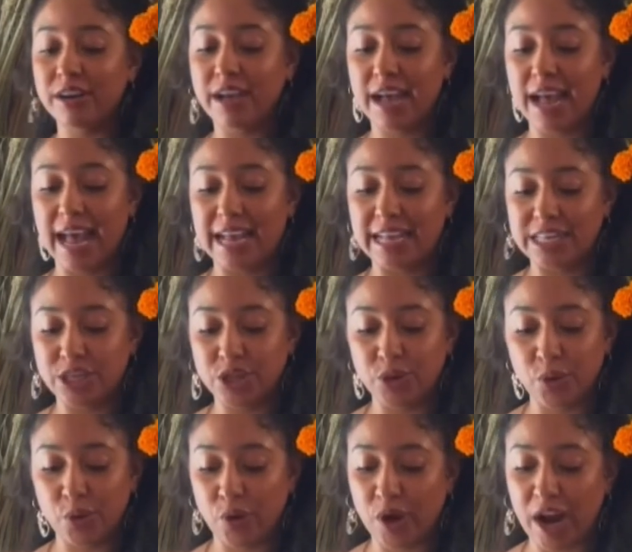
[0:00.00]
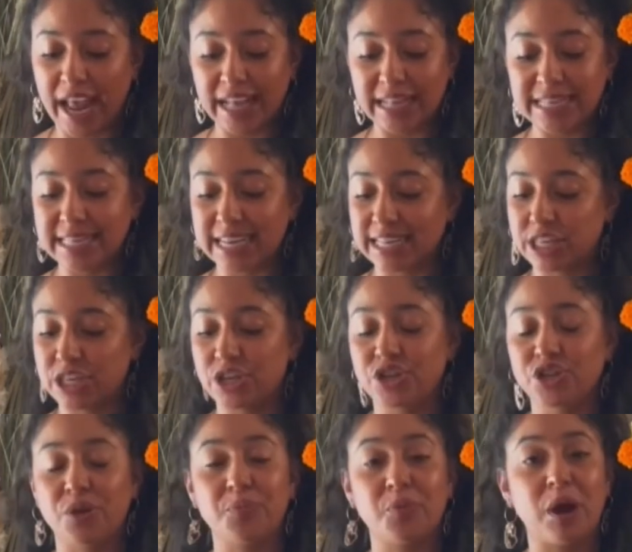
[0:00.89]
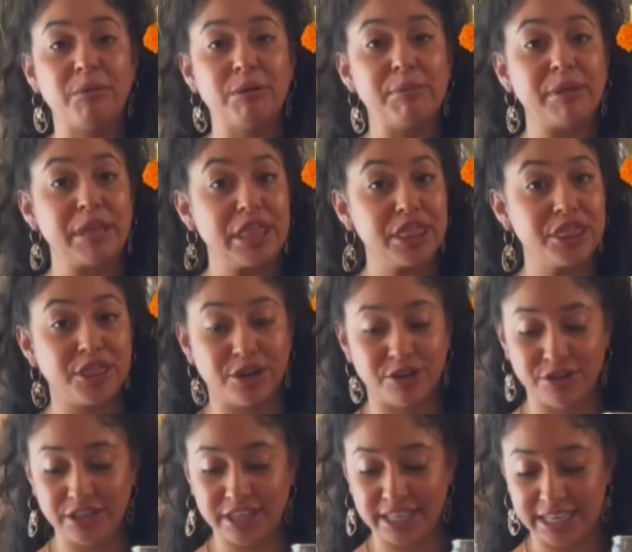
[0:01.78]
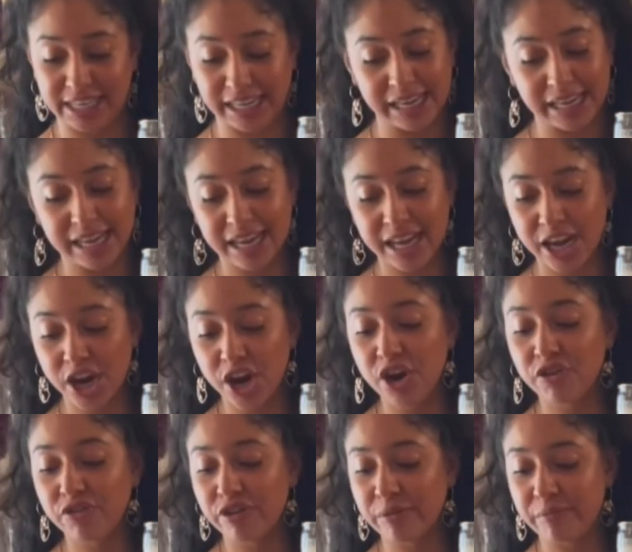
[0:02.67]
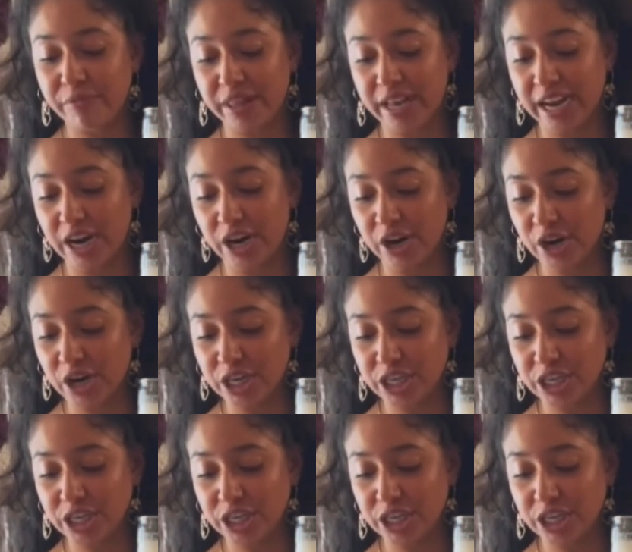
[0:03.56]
as your ancestors are probably thirsty from their